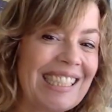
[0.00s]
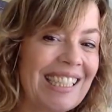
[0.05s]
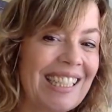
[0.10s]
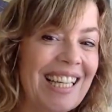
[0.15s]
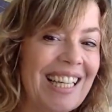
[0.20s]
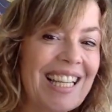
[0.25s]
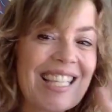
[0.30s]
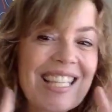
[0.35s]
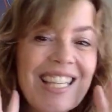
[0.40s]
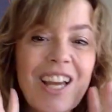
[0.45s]

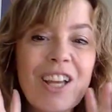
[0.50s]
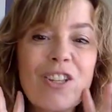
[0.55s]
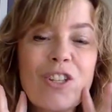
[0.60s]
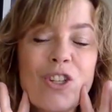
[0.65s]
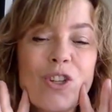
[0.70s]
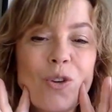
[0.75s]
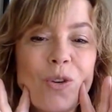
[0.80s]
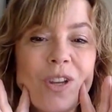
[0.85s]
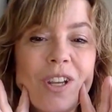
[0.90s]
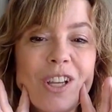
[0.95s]
It's
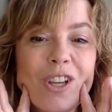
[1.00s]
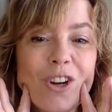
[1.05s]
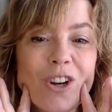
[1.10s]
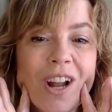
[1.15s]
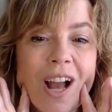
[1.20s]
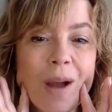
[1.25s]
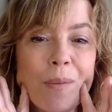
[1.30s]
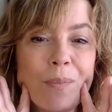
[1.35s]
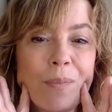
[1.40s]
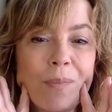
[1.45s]
because you're
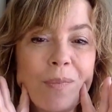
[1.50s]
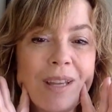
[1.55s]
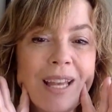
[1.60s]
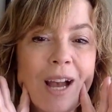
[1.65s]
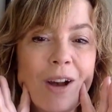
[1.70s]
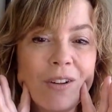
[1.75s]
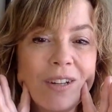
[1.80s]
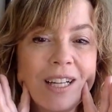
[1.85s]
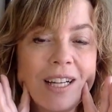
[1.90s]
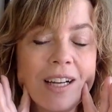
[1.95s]
not
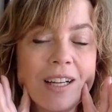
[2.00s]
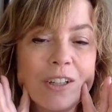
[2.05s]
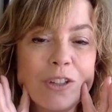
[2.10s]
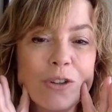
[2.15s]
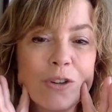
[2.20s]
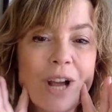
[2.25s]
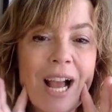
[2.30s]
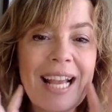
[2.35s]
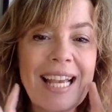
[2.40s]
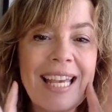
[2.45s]
counting on
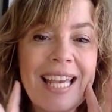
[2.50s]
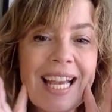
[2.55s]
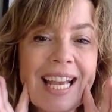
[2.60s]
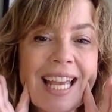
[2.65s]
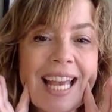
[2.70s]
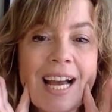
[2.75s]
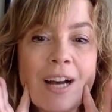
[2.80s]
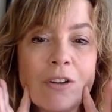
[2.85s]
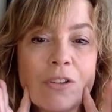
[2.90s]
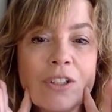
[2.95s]
I can't
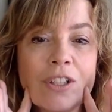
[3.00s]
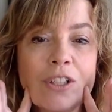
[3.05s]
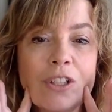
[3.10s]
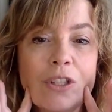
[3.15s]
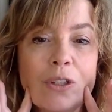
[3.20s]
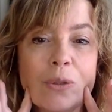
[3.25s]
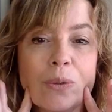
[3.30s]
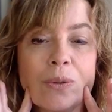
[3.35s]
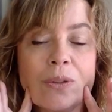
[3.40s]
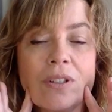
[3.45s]
count on
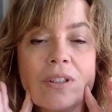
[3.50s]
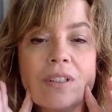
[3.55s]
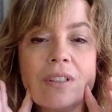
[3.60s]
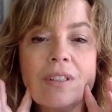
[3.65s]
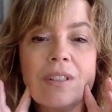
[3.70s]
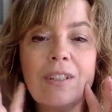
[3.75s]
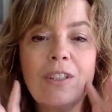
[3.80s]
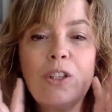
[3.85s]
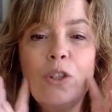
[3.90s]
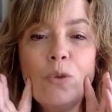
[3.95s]
you.
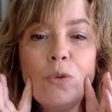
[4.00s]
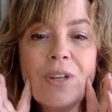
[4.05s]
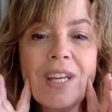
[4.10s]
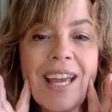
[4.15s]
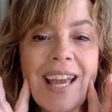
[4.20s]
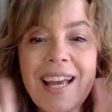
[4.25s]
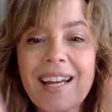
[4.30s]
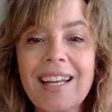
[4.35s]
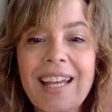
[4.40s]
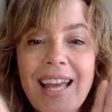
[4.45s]
You
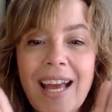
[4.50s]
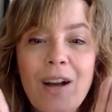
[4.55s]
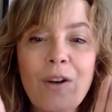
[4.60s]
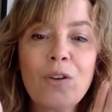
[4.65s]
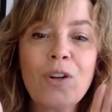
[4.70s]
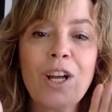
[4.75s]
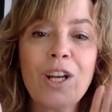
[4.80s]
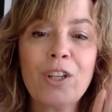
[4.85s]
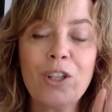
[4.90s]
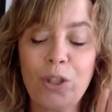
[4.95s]
can't
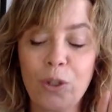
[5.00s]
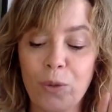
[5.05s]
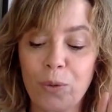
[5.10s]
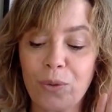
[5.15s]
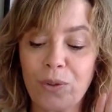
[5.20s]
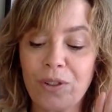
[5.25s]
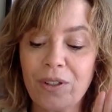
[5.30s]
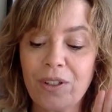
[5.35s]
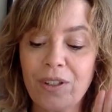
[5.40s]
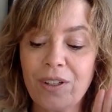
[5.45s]
count on you.
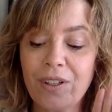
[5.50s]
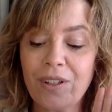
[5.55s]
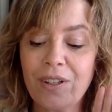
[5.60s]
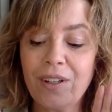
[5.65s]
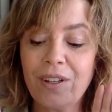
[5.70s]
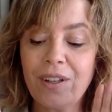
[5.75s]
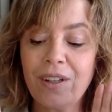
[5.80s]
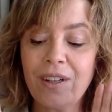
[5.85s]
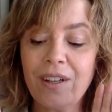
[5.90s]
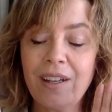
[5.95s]

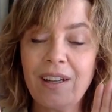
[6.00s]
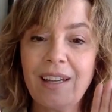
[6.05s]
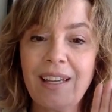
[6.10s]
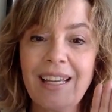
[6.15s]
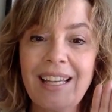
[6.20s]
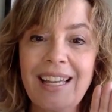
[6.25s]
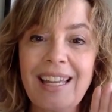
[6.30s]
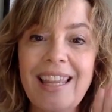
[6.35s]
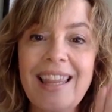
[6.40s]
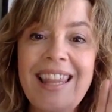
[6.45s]

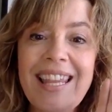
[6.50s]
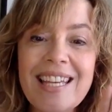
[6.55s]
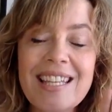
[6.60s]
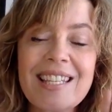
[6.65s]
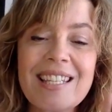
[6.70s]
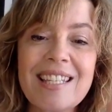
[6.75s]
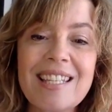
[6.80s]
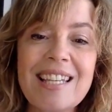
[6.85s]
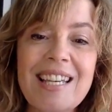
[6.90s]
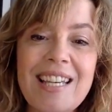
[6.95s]

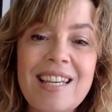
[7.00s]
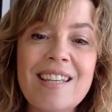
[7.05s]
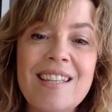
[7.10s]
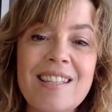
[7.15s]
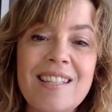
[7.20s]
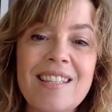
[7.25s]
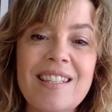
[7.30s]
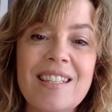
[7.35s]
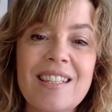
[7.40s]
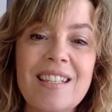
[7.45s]
This
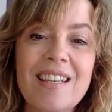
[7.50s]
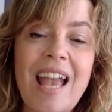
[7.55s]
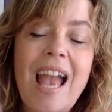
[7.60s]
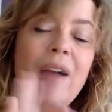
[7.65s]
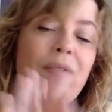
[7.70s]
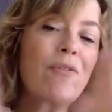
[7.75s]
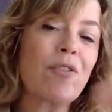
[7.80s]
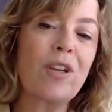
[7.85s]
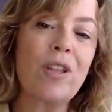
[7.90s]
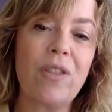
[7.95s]
is
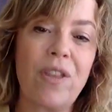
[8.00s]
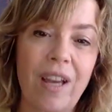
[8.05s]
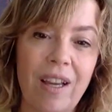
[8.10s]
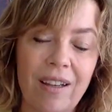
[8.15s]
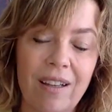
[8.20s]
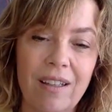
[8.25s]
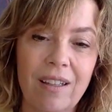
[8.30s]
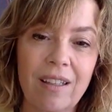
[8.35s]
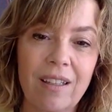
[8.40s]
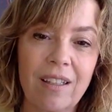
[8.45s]
everything,
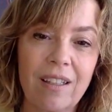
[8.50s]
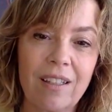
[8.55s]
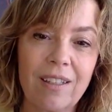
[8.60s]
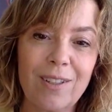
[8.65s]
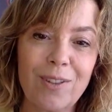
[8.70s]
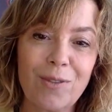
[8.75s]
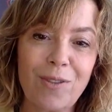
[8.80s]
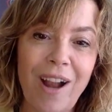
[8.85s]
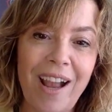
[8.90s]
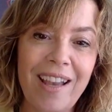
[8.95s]

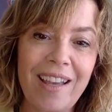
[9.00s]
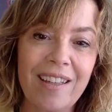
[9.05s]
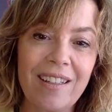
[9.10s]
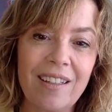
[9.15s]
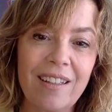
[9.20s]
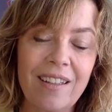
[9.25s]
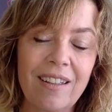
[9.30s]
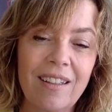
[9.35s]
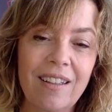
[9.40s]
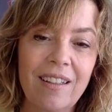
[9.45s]
right?
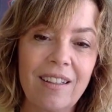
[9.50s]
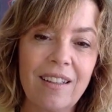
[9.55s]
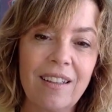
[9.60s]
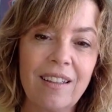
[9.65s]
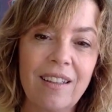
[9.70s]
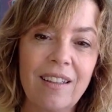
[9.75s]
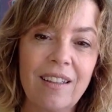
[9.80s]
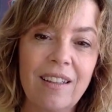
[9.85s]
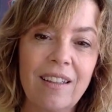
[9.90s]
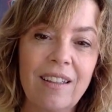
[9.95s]

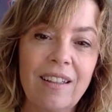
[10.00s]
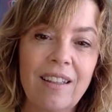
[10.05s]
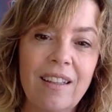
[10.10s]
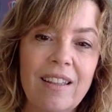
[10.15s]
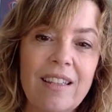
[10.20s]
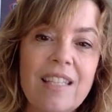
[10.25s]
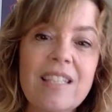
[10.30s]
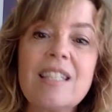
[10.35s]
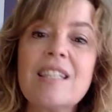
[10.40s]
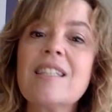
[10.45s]

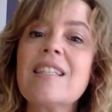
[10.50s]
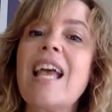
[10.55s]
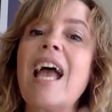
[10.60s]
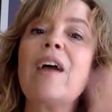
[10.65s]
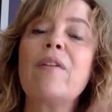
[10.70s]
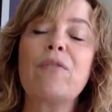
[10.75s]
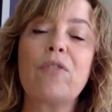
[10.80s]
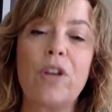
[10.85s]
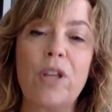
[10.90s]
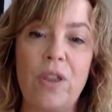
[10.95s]
This is
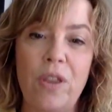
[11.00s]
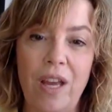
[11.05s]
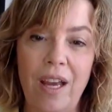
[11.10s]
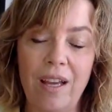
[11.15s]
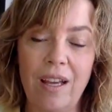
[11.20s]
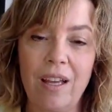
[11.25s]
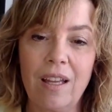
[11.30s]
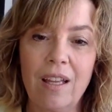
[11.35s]
everything.